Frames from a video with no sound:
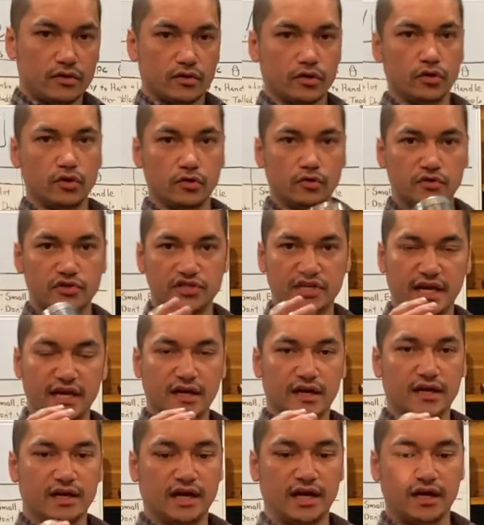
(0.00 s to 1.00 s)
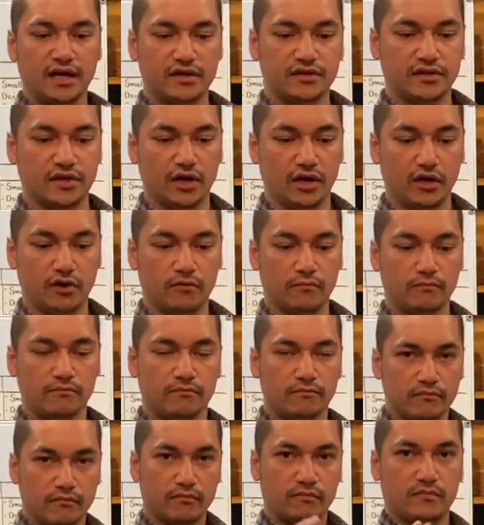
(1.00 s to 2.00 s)
you shake a cocktail
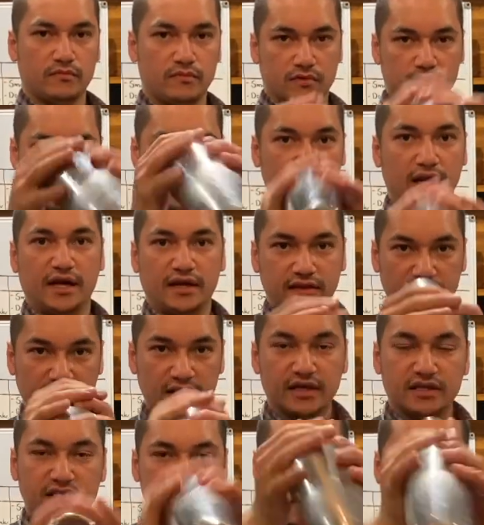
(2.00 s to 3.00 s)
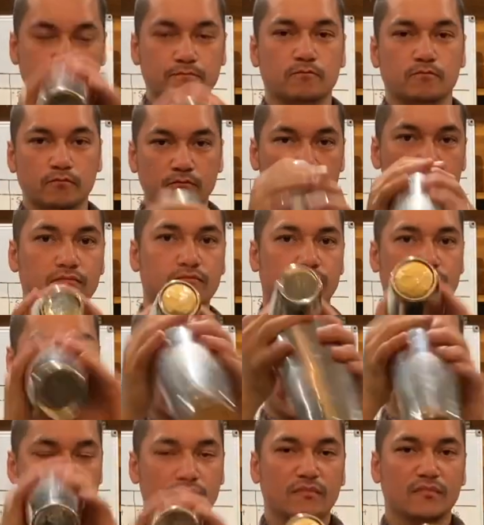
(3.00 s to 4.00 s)
like this,
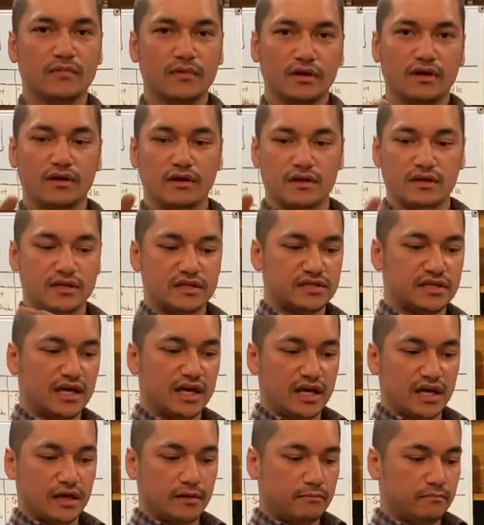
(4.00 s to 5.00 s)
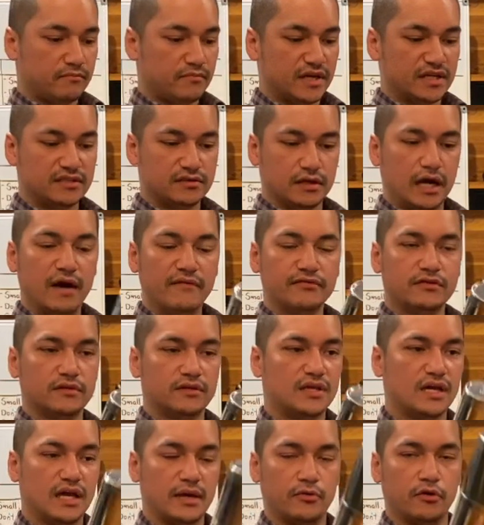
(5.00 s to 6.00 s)
say, because
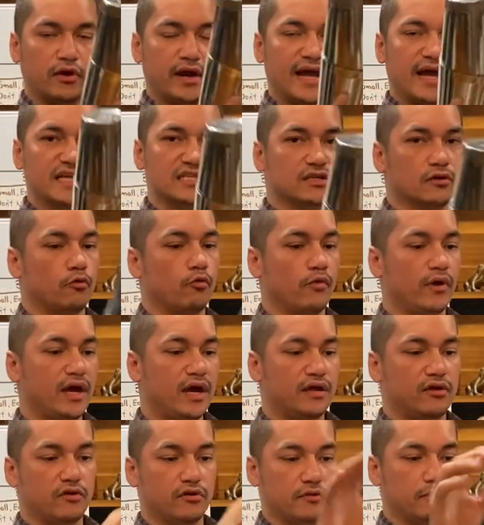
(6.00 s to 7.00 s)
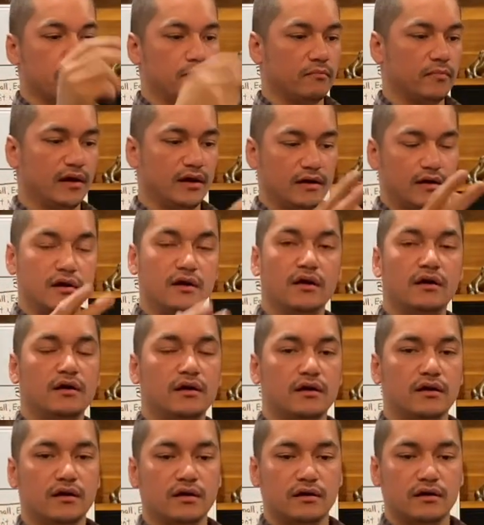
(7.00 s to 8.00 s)
oftentimes your hands are wet, you're
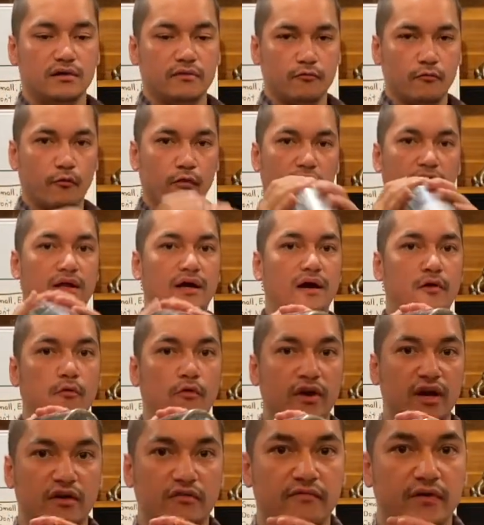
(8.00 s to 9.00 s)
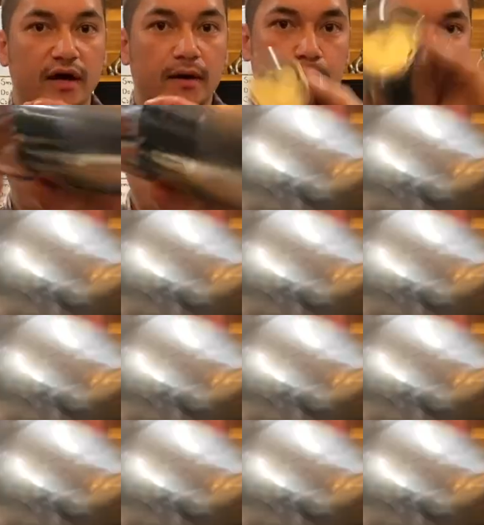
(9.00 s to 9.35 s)
wet. What if I,